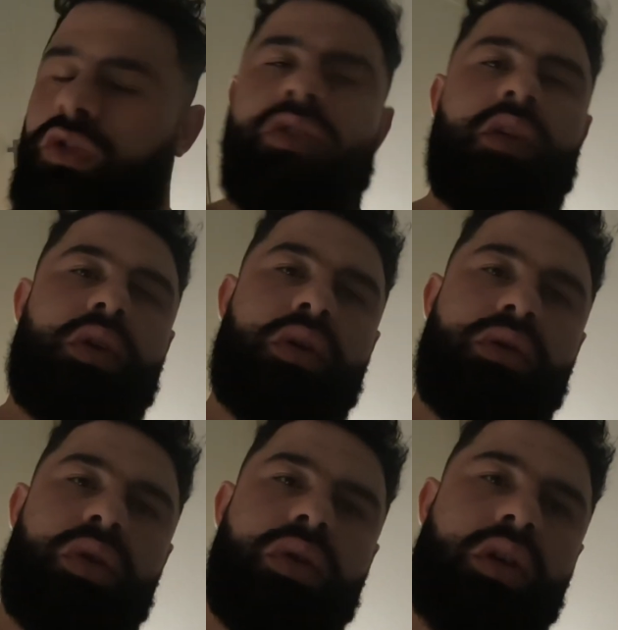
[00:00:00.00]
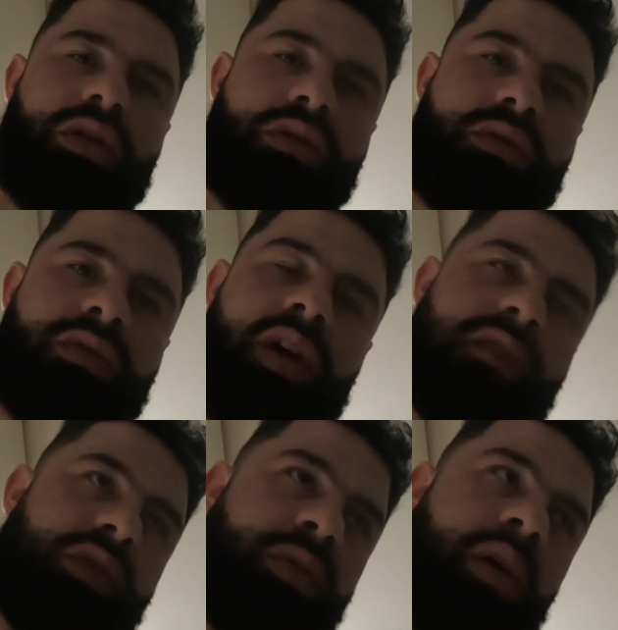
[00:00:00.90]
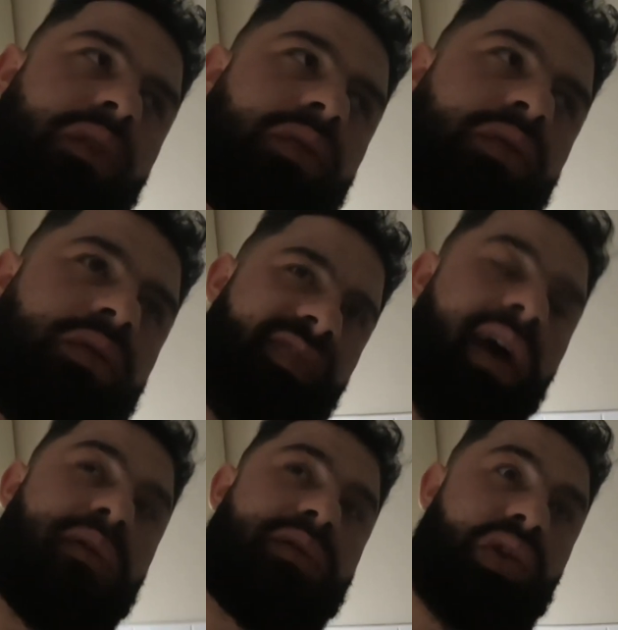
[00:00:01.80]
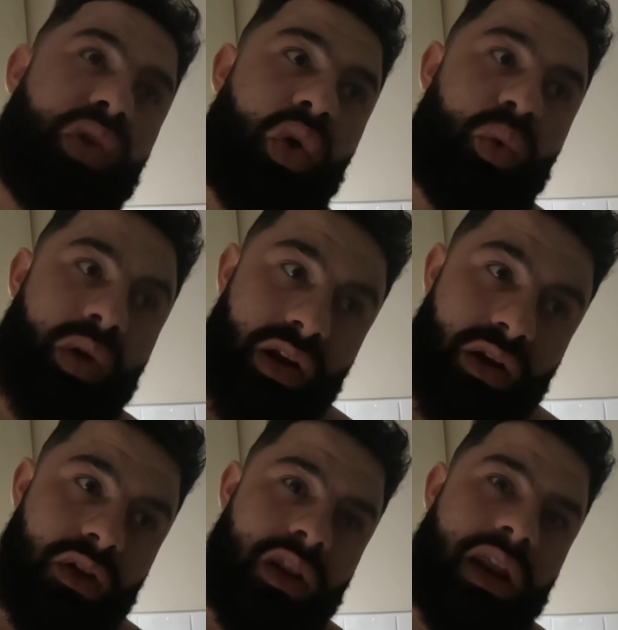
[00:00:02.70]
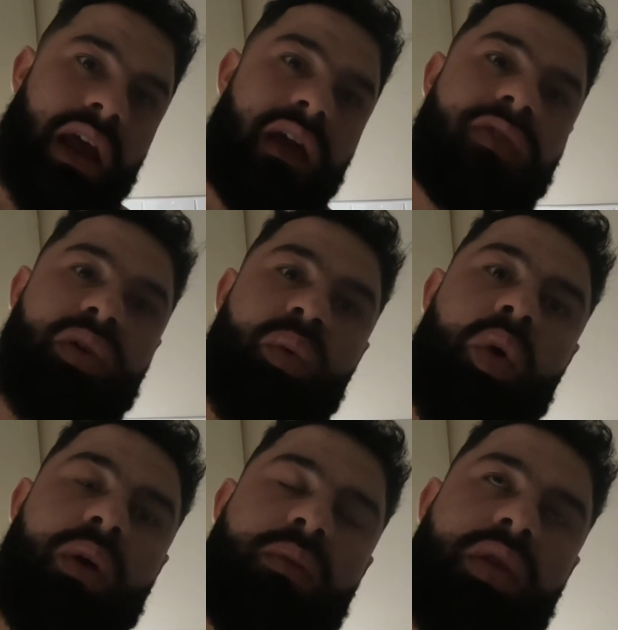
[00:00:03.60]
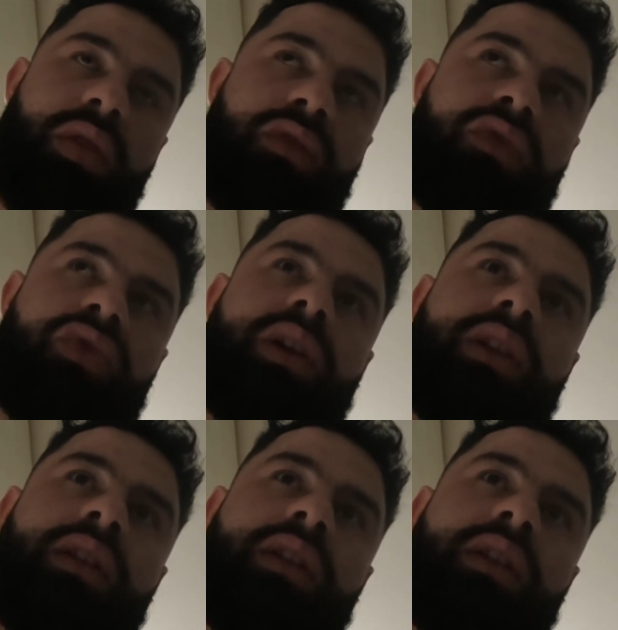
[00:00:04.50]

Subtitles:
just under £2,500. If I was to do what I'd done today for 1 month straight.